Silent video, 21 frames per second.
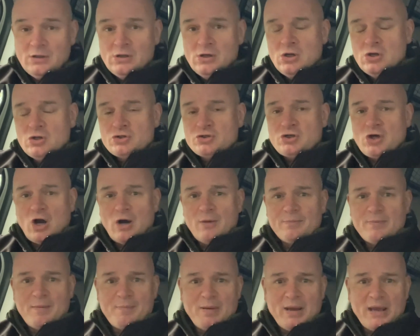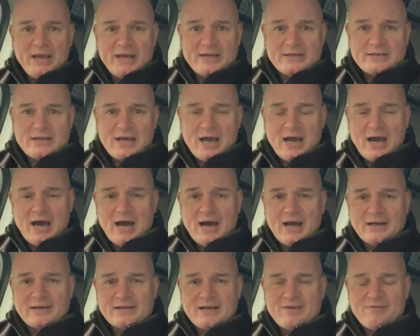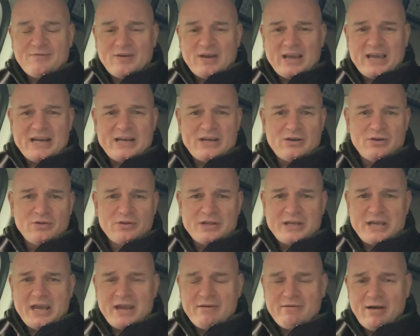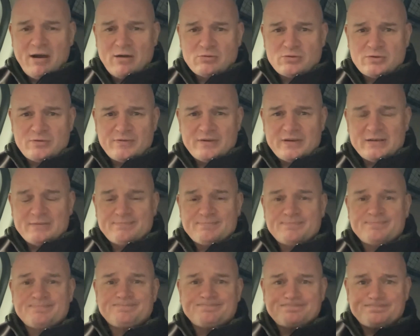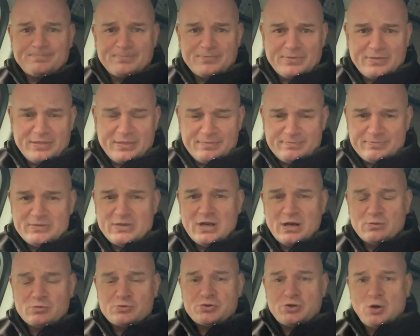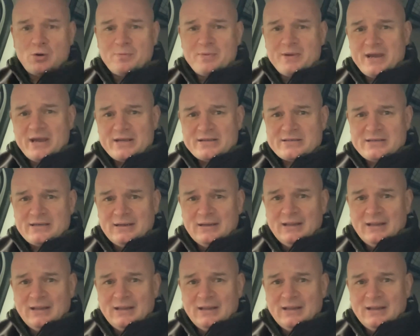sharpen the blade, and if I get another year out of it, you know, so be it.